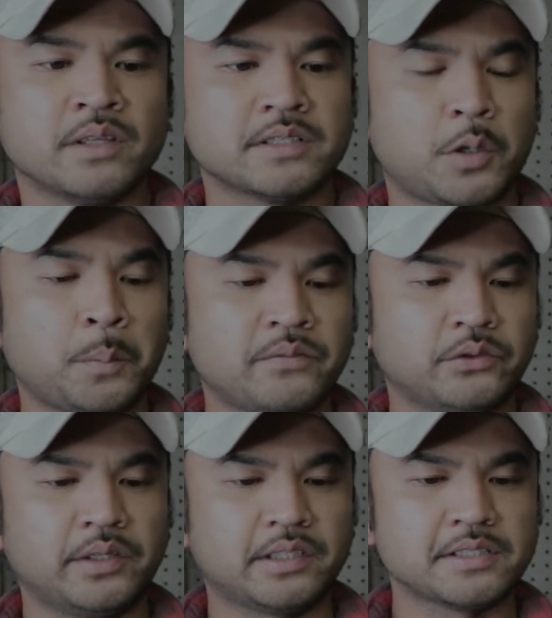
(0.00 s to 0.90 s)
So
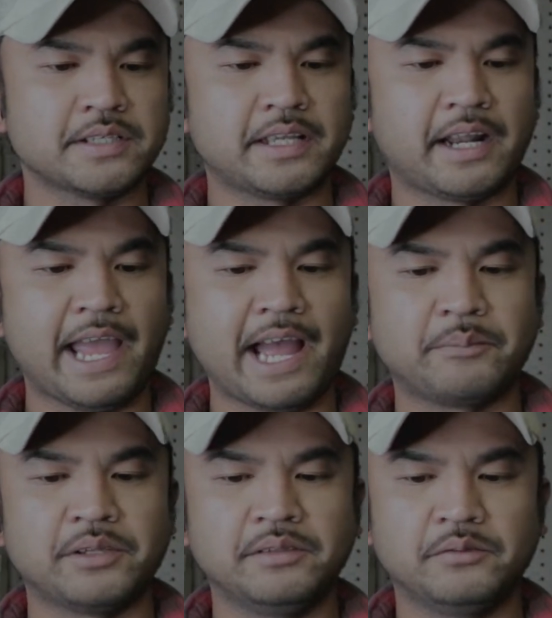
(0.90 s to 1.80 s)
three things are gonna
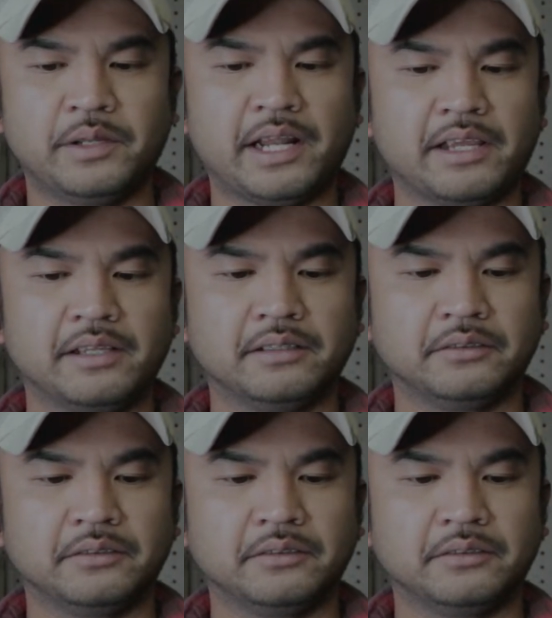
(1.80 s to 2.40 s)
happen when I